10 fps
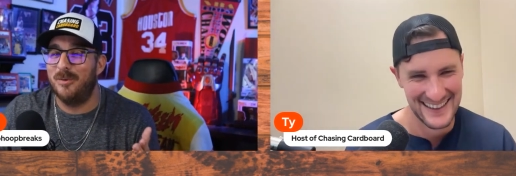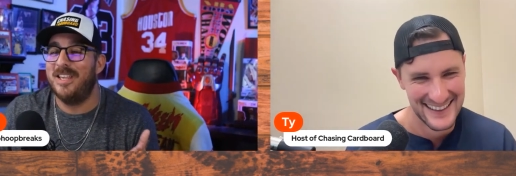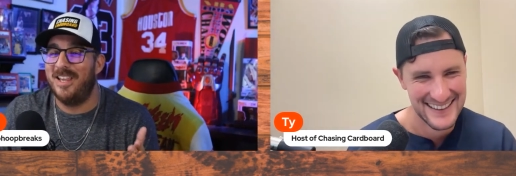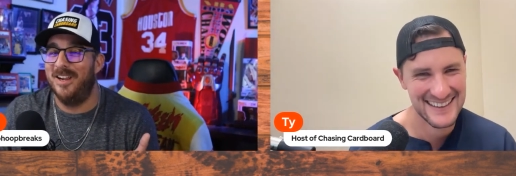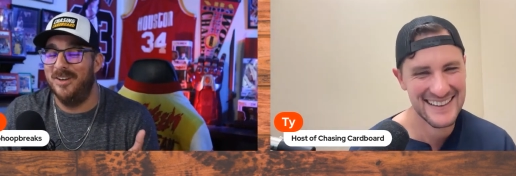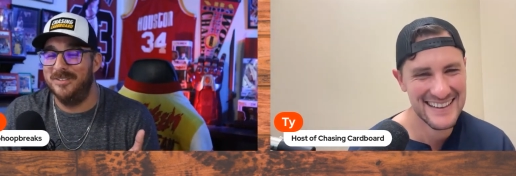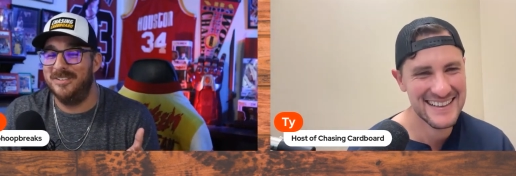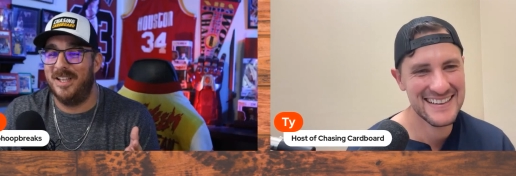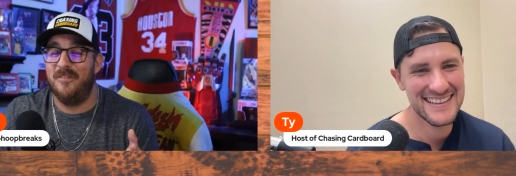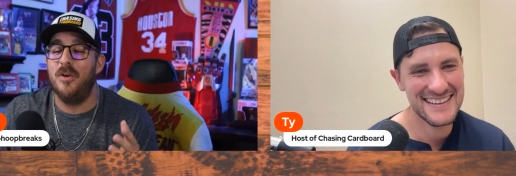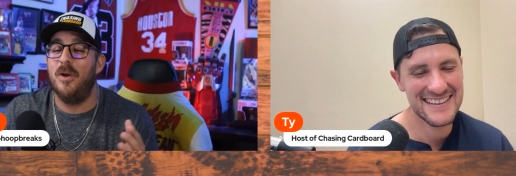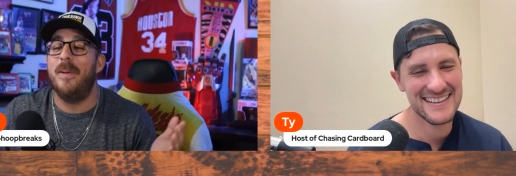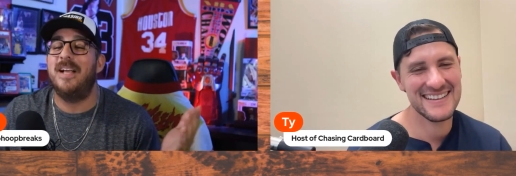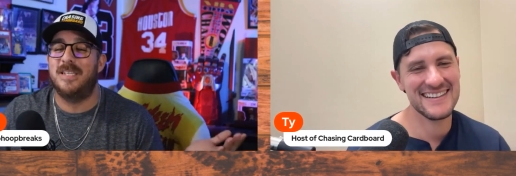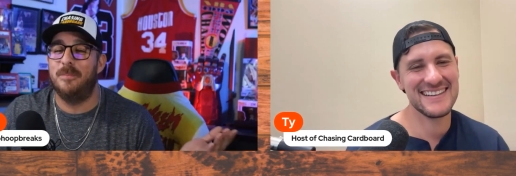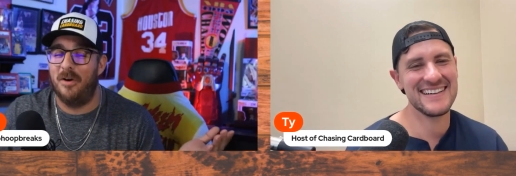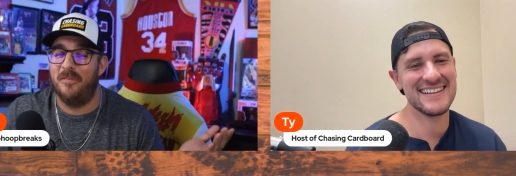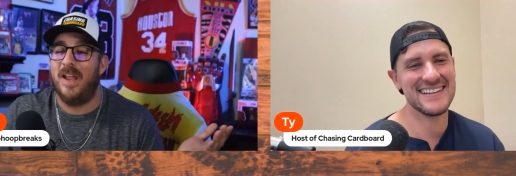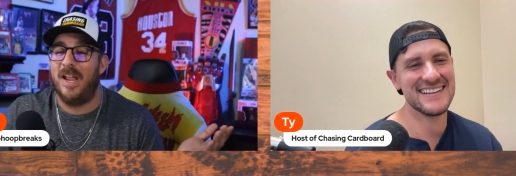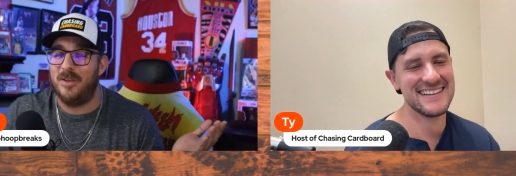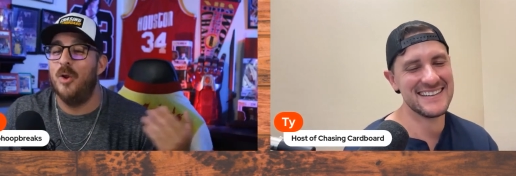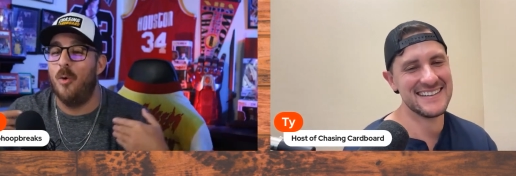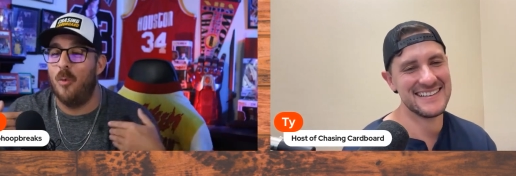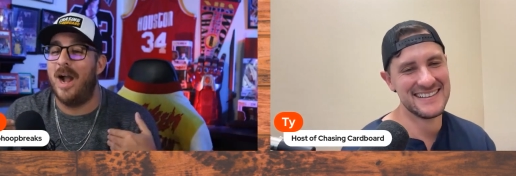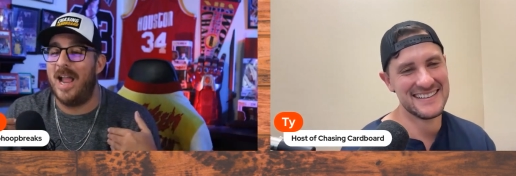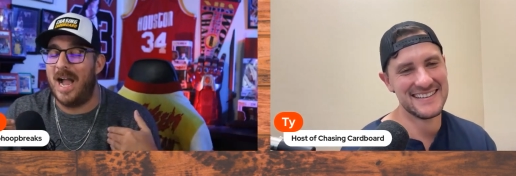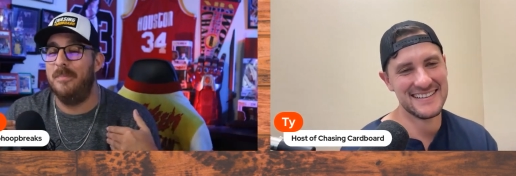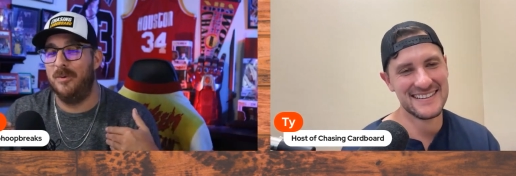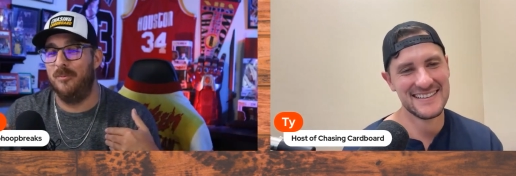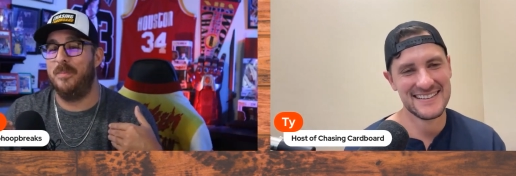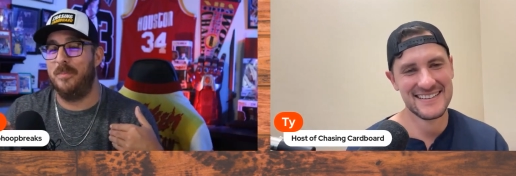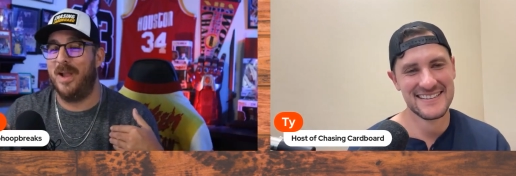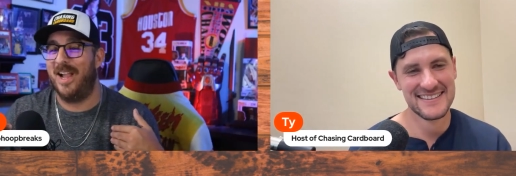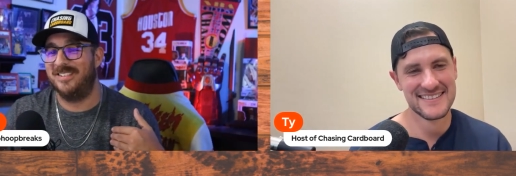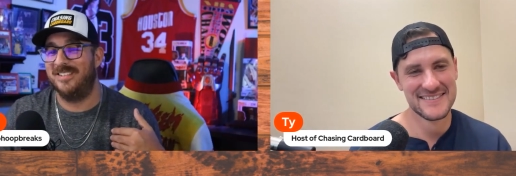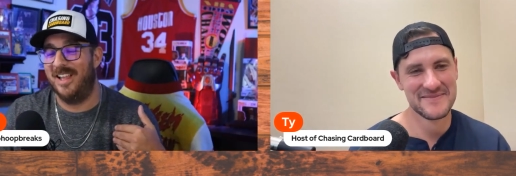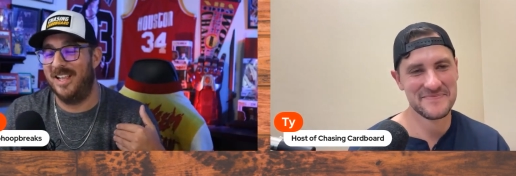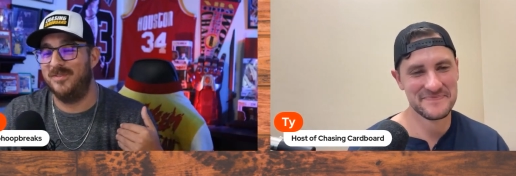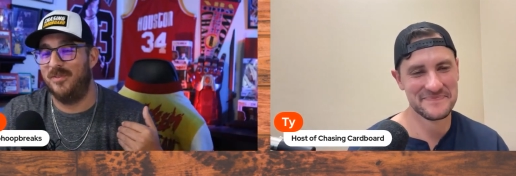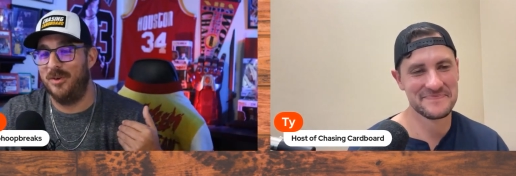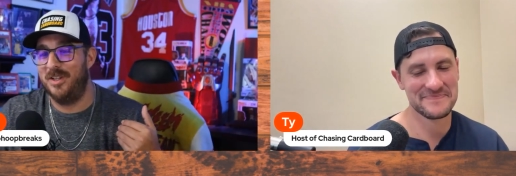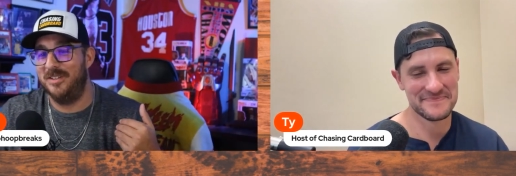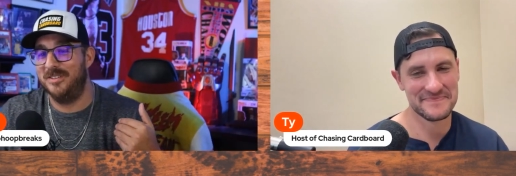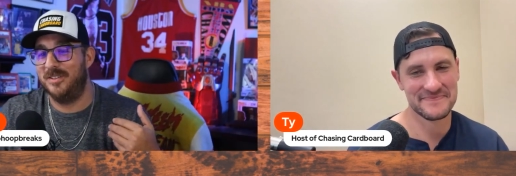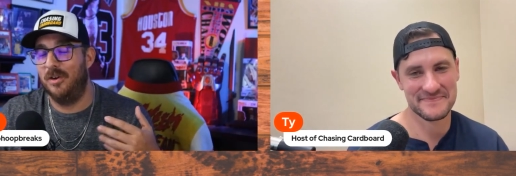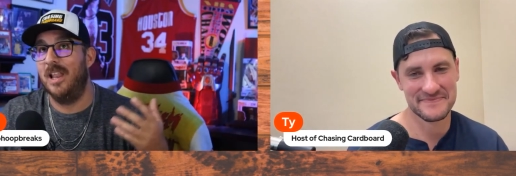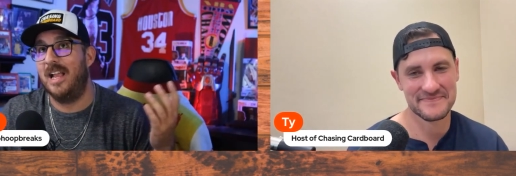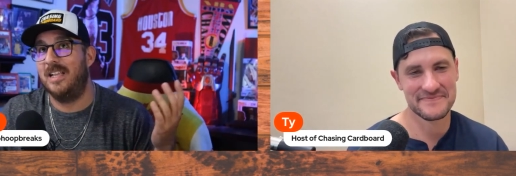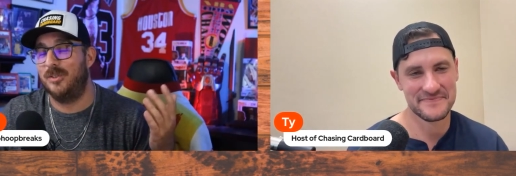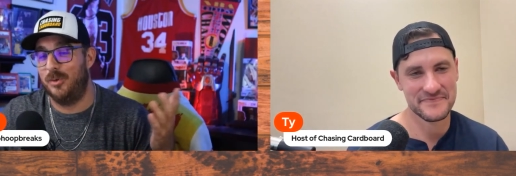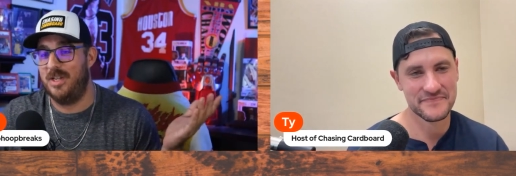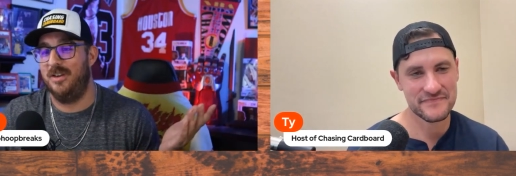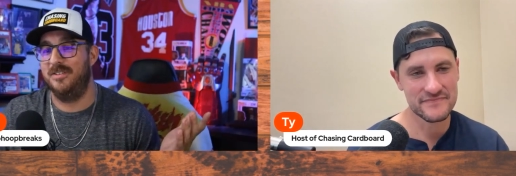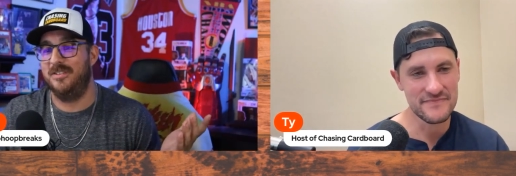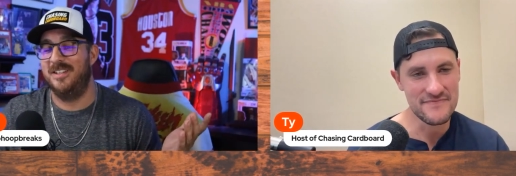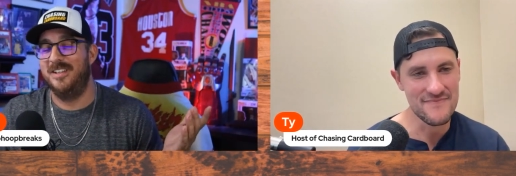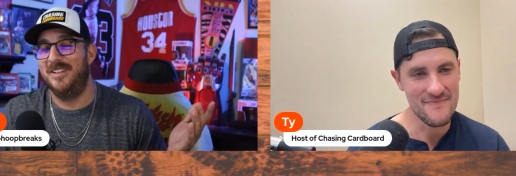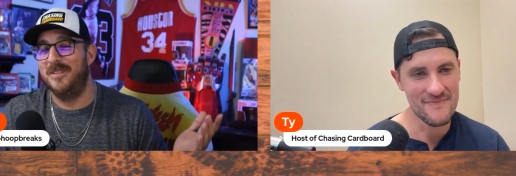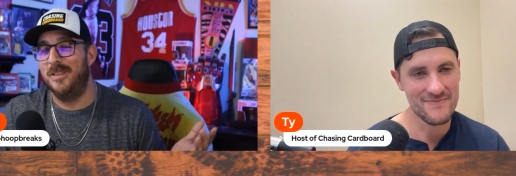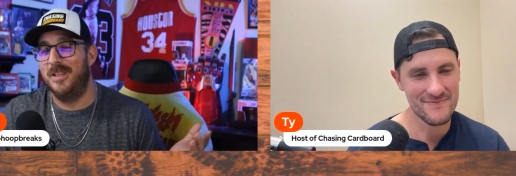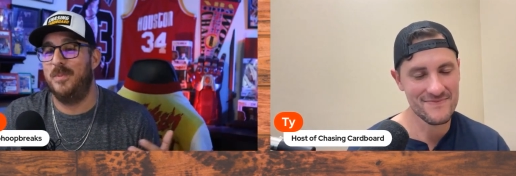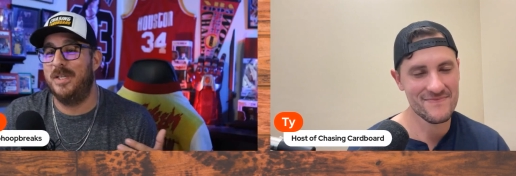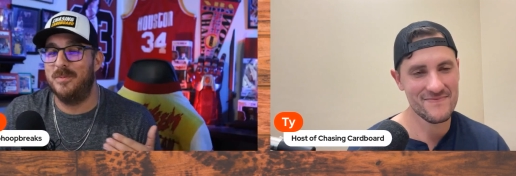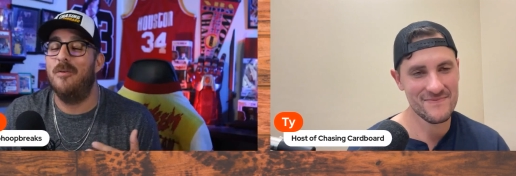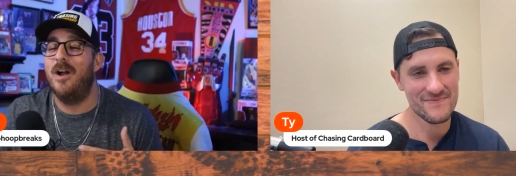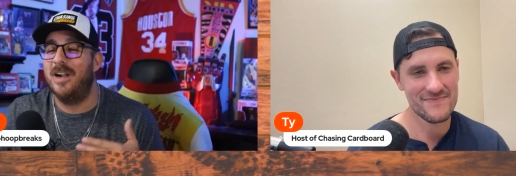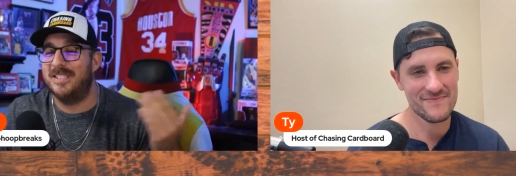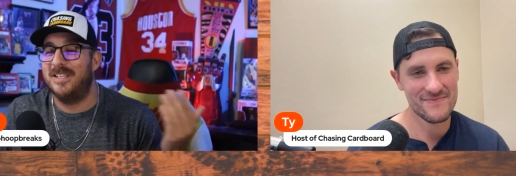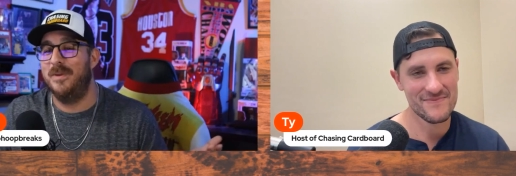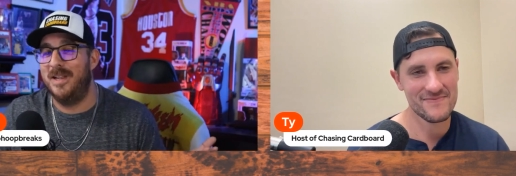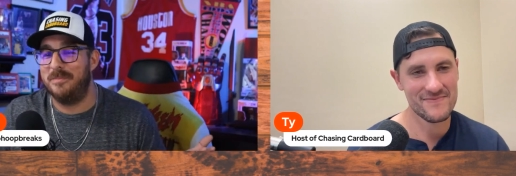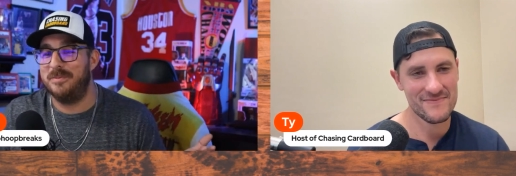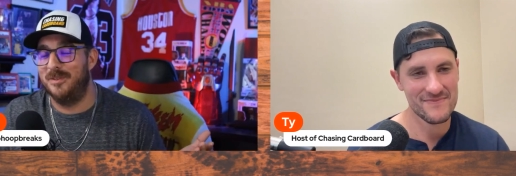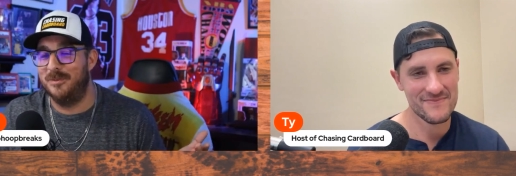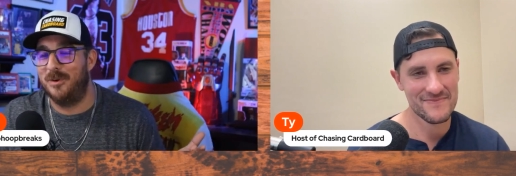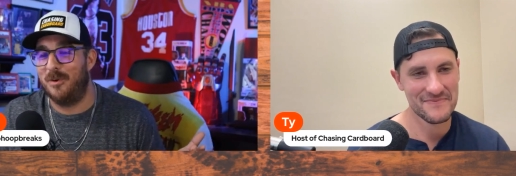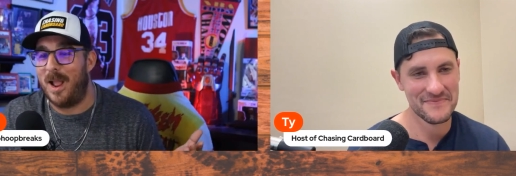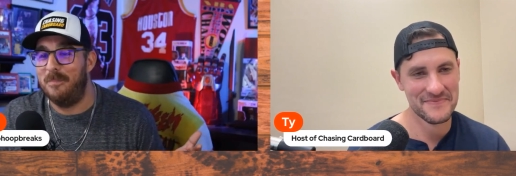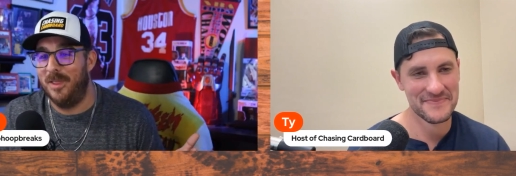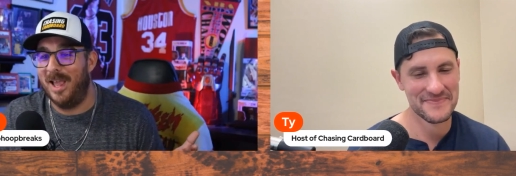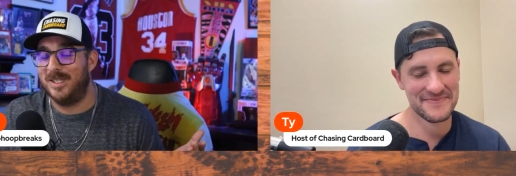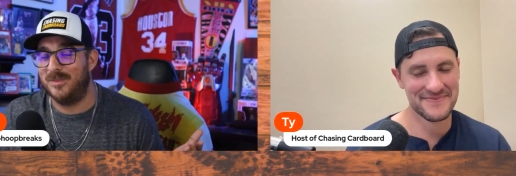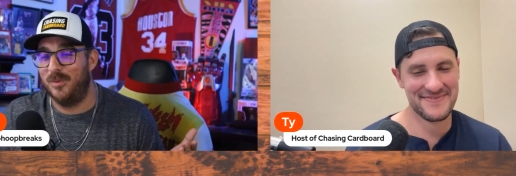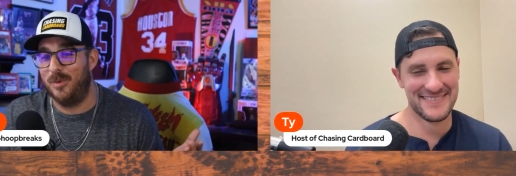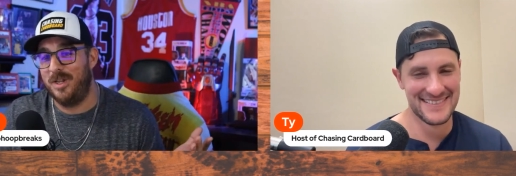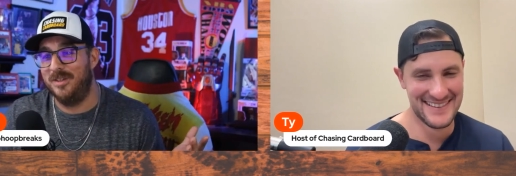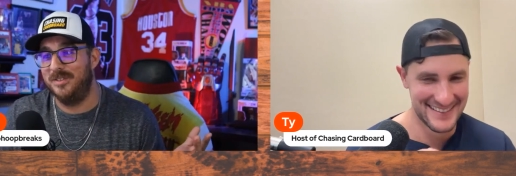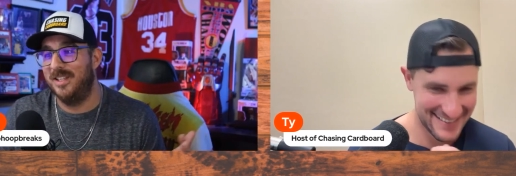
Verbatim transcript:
Speaker 1: years if you're a basketball fan you know why i've been ripping packs the last four years or last three years is because my rockets have been absolute crap the last four years